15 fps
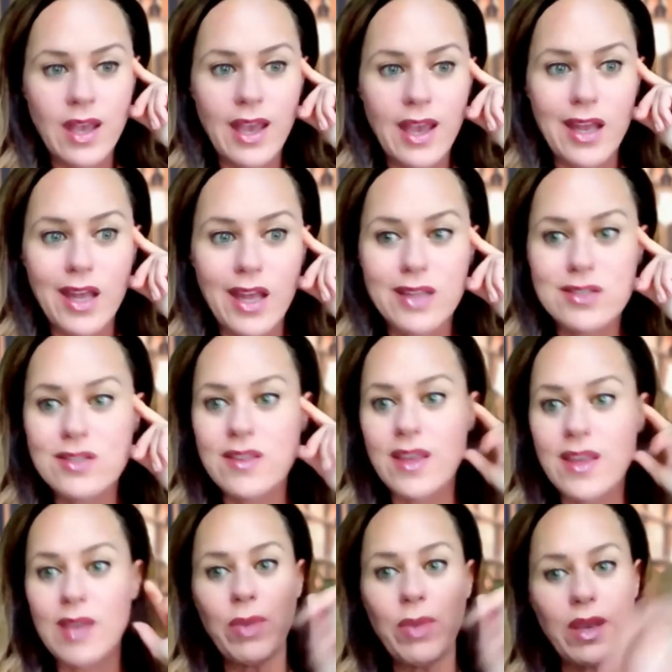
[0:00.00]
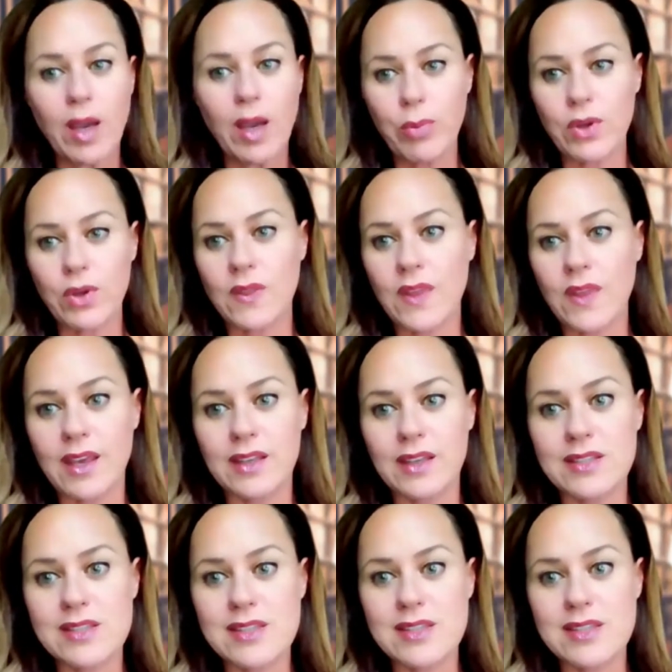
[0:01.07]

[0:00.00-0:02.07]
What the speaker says: and they pick up on things